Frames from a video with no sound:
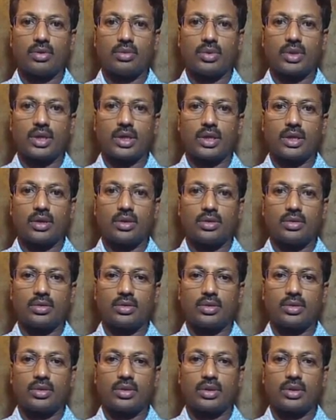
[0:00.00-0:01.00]
from there
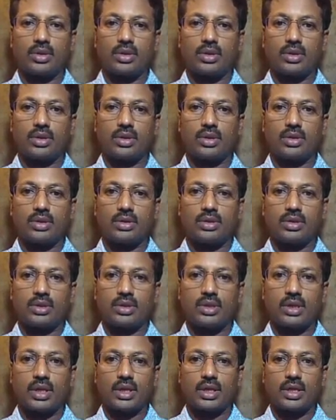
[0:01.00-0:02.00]
on,
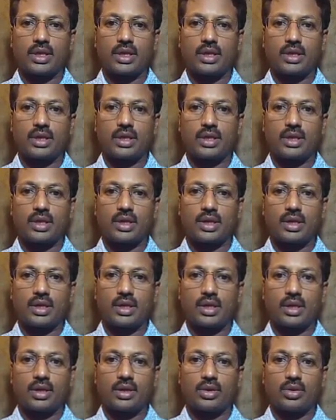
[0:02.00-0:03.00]
just like it
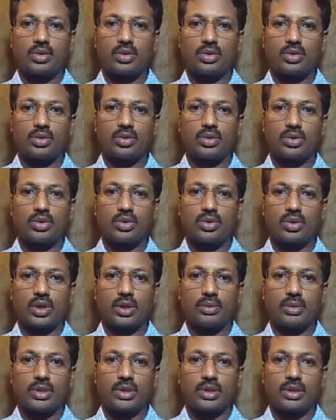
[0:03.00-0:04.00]
and go to show
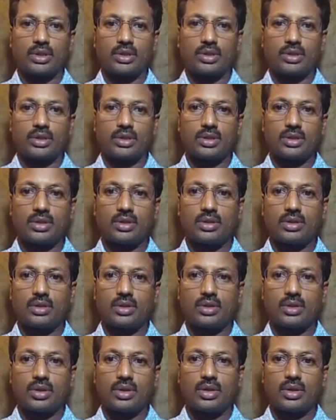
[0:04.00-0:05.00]
dimensions.
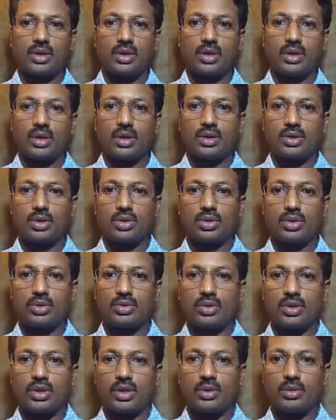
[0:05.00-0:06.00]
It shows
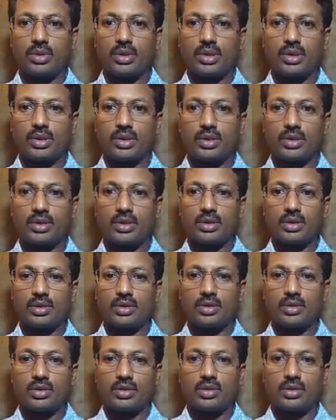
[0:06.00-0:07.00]
you the dimensions
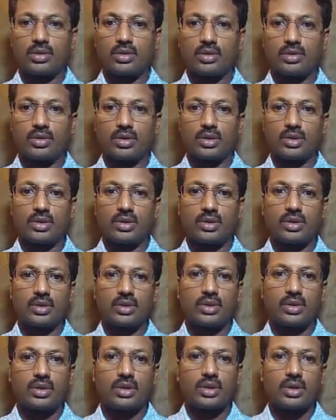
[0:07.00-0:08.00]
for this.
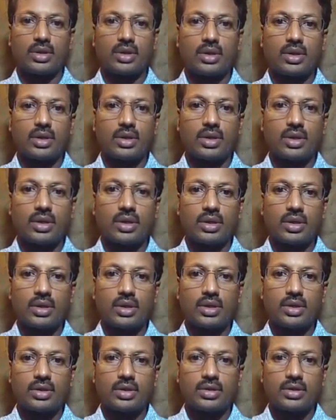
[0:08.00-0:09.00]

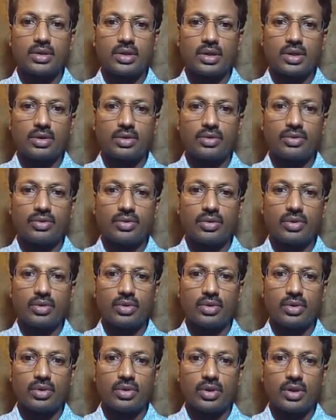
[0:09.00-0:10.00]
Check out
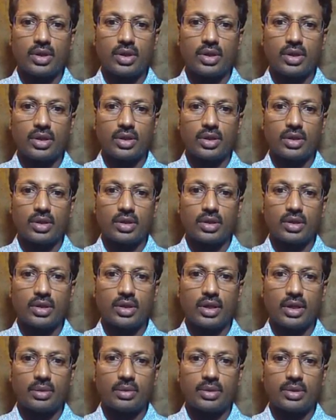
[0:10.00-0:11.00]
for the
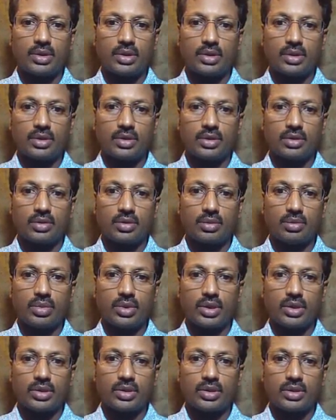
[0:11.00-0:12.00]
dimensions of the
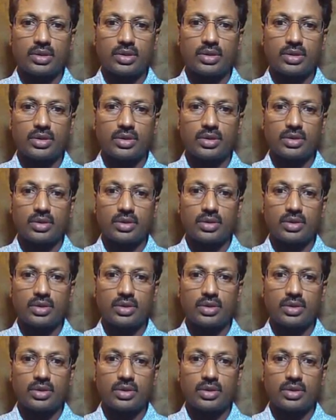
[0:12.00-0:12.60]
base.